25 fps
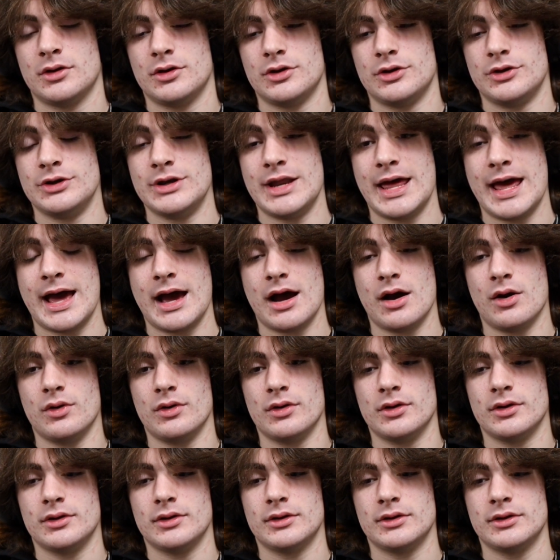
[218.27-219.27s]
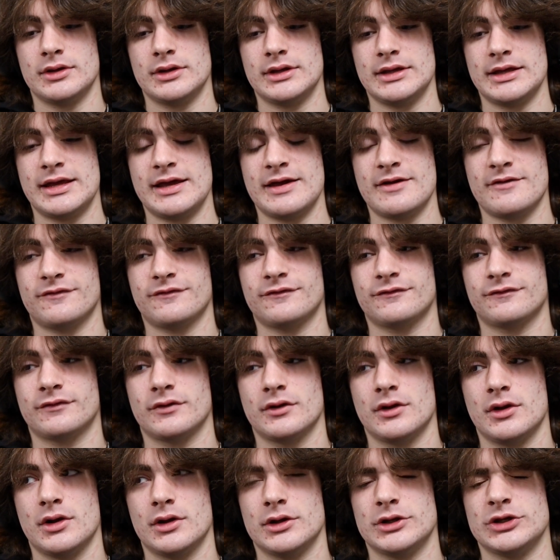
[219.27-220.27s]
Now, if
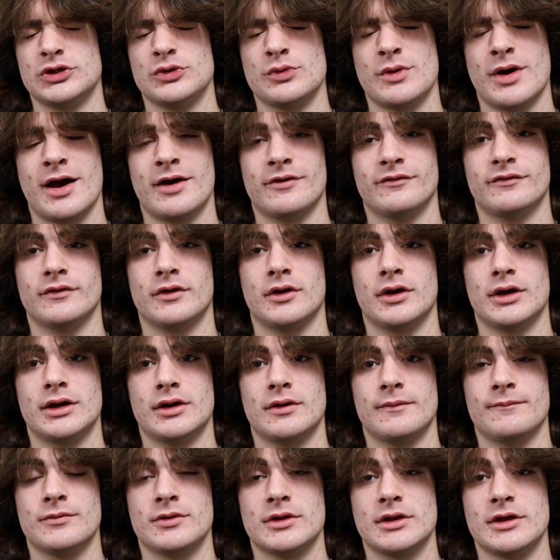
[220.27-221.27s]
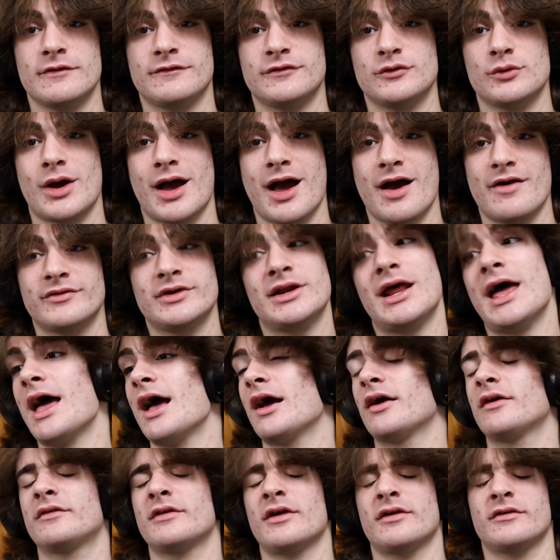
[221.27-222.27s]
you have an
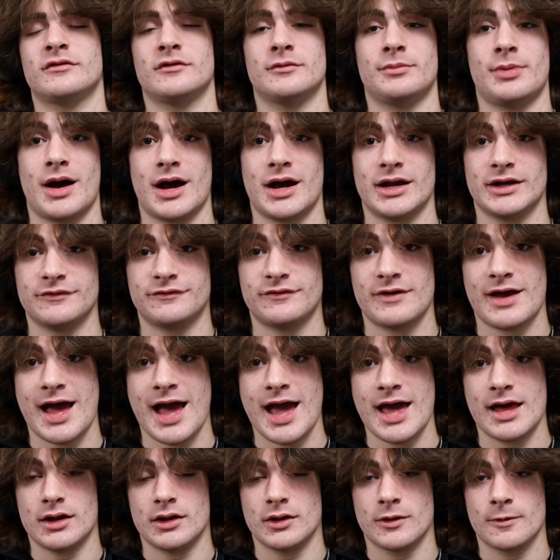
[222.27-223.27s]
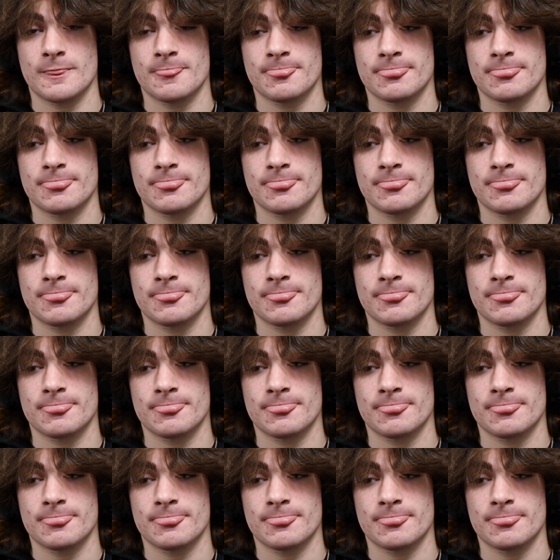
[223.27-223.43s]
excess of body fat